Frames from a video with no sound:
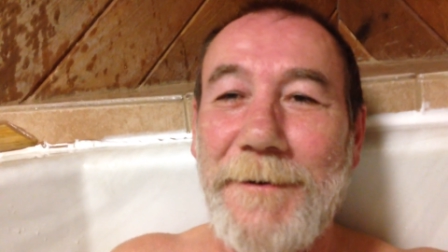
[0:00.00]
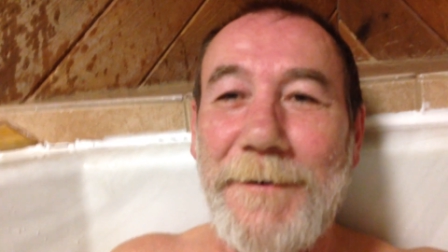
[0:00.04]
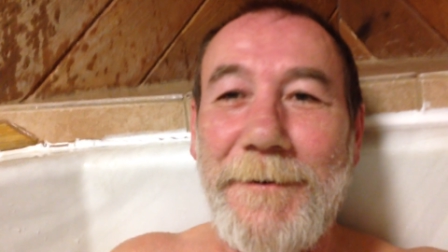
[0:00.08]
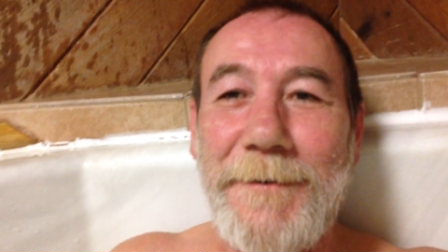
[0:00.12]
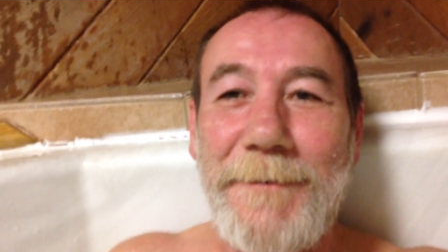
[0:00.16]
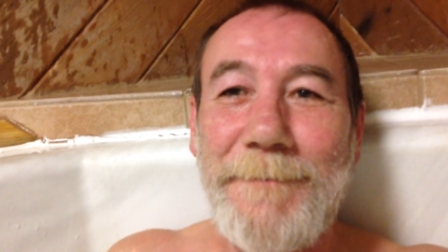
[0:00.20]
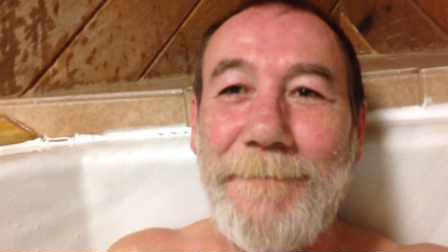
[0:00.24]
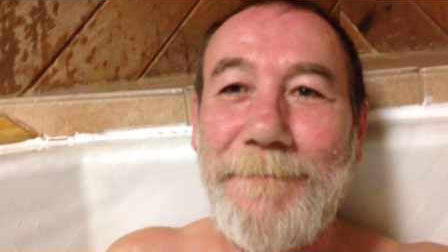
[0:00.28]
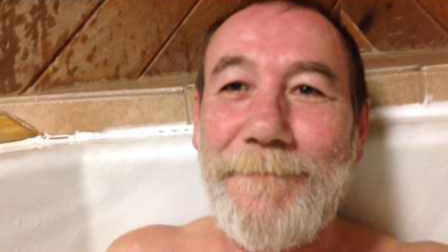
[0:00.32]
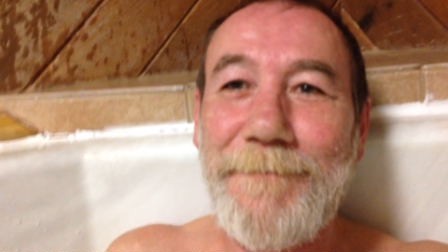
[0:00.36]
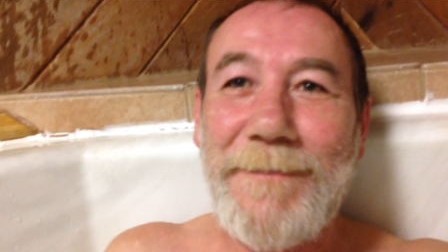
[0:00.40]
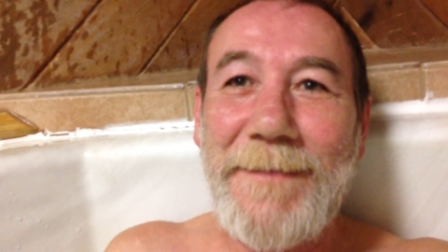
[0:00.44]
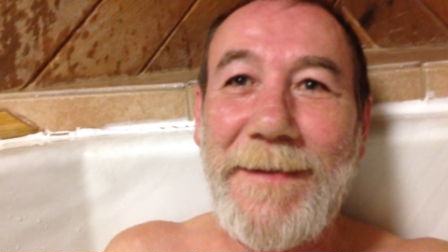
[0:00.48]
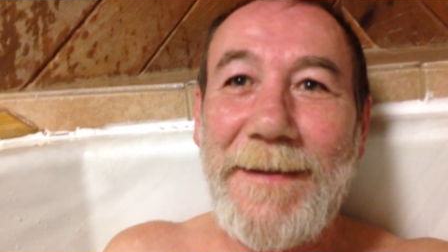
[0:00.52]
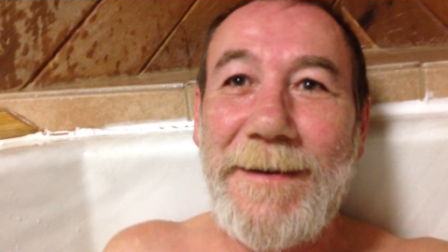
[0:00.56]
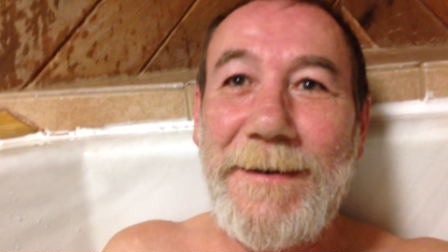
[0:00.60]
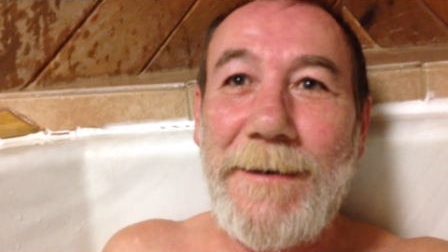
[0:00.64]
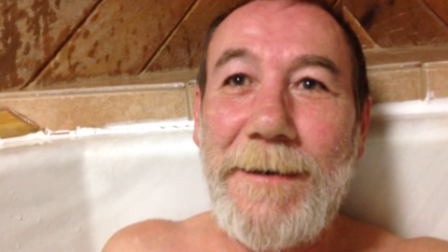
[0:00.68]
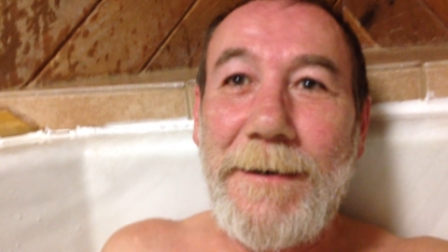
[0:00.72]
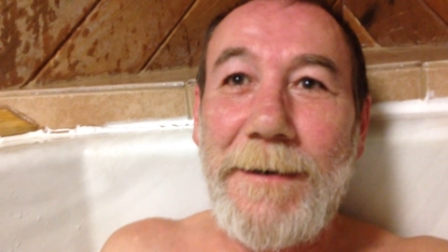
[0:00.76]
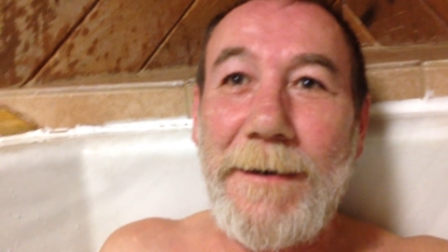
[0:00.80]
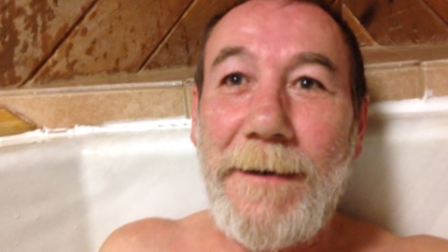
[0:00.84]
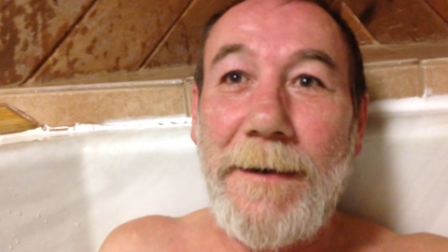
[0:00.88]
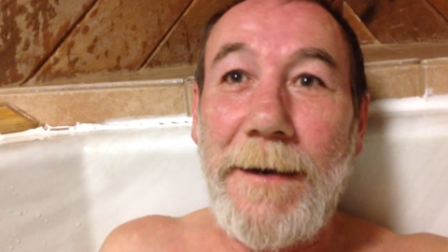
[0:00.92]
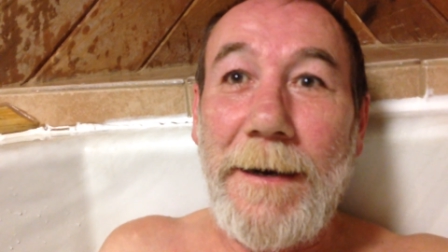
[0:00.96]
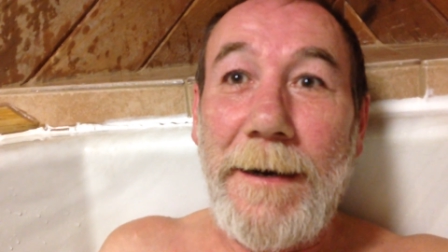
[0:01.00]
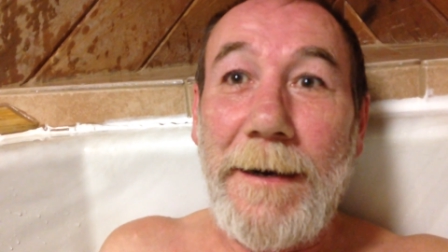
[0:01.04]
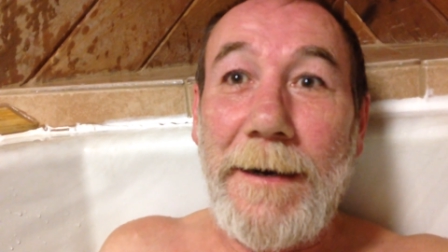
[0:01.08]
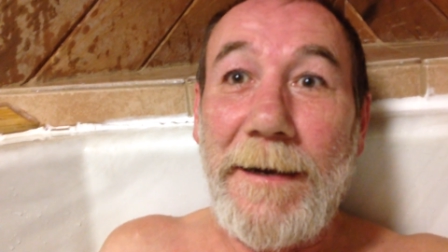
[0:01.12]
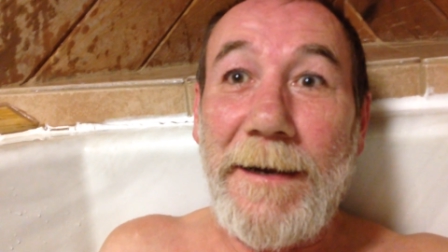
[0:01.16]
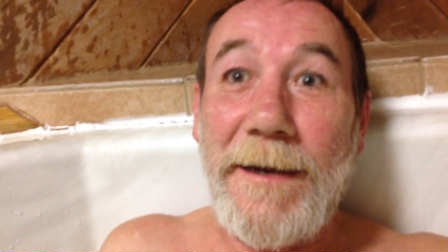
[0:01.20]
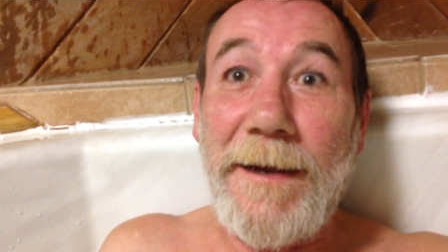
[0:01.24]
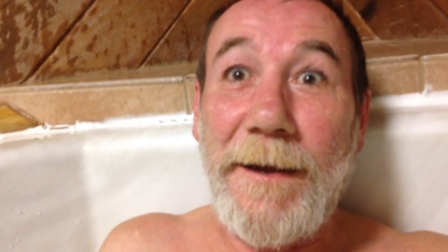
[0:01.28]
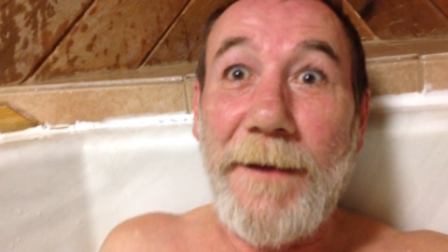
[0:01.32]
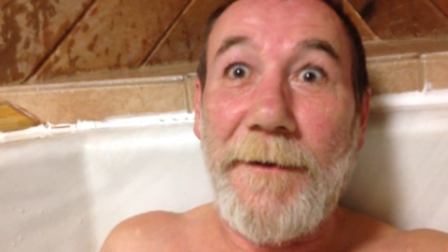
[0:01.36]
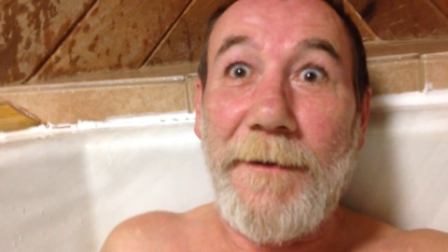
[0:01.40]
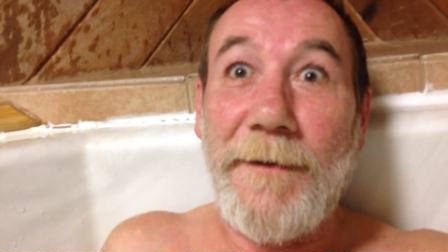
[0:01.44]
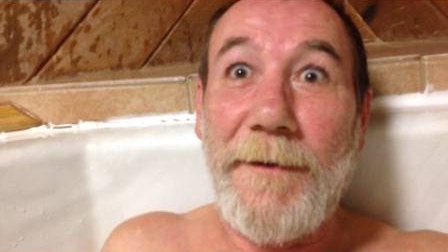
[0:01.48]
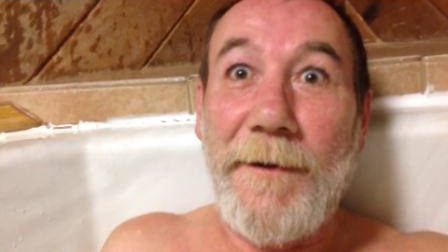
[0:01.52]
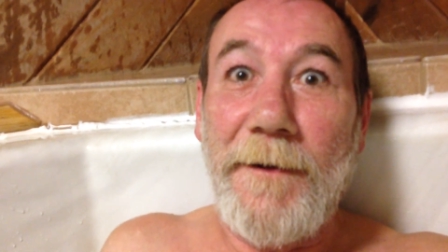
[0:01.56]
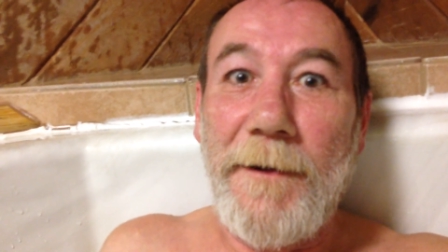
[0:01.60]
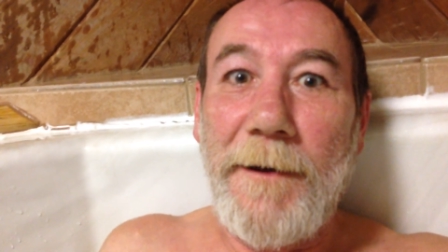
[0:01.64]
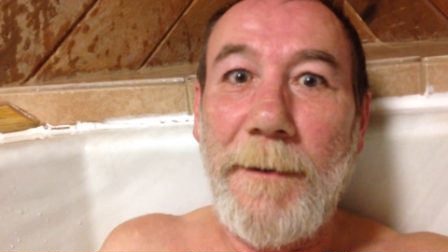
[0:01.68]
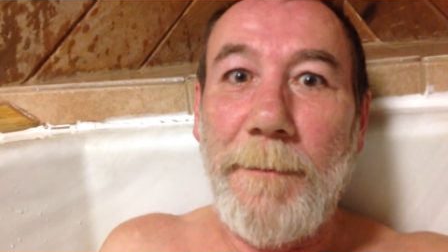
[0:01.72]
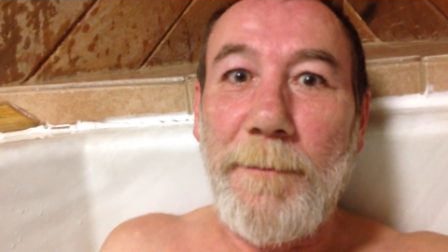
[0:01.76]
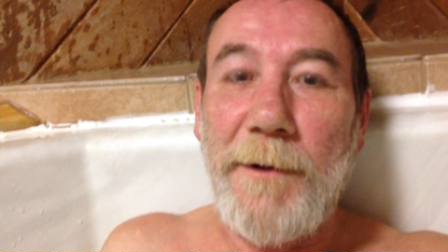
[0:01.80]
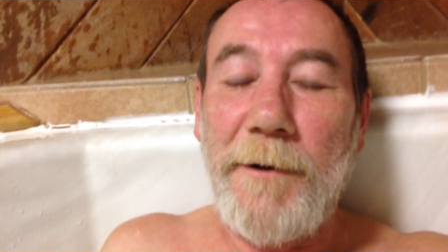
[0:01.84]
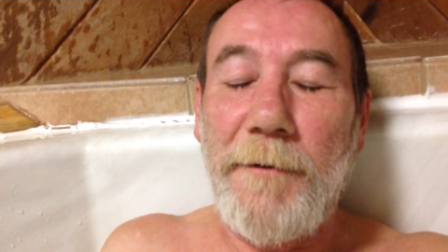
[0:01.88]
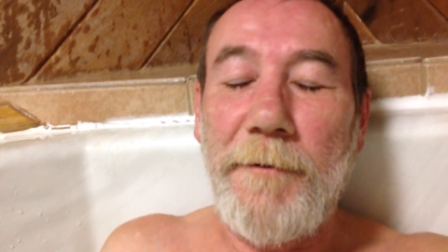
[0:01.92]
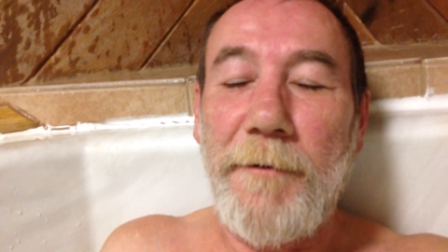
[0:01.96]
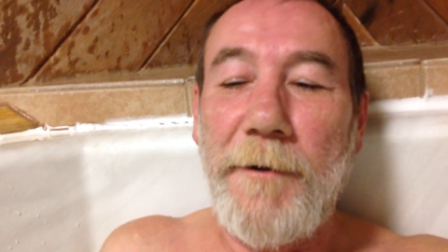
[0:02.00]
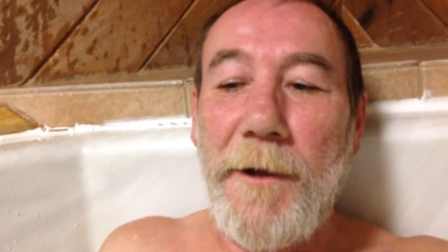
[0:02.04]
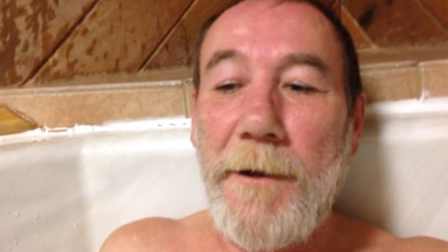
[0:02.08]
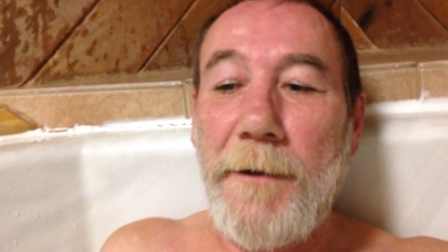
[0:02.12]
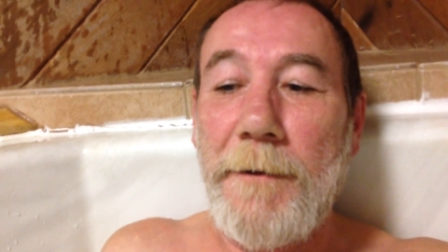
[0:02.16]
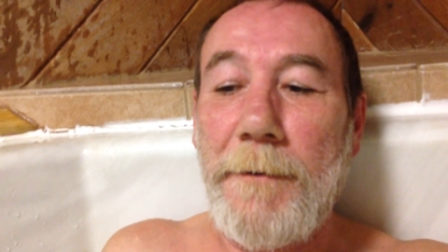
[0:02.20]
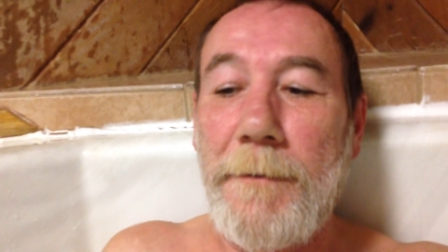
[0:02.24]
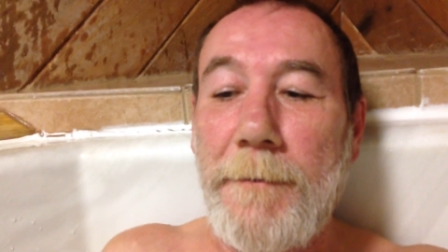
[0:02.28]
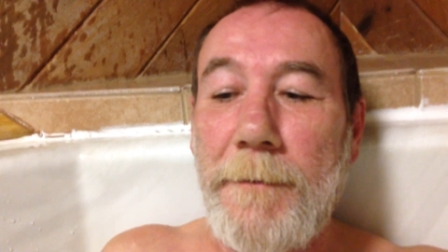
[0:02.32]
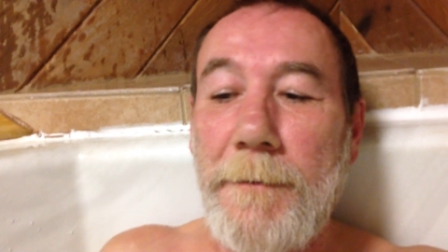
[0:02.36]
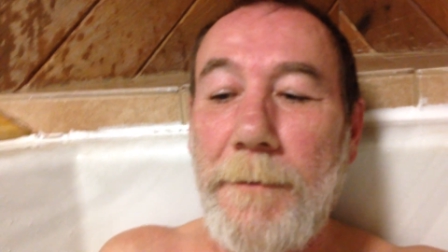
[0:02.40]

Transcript: so I, it's still uploading.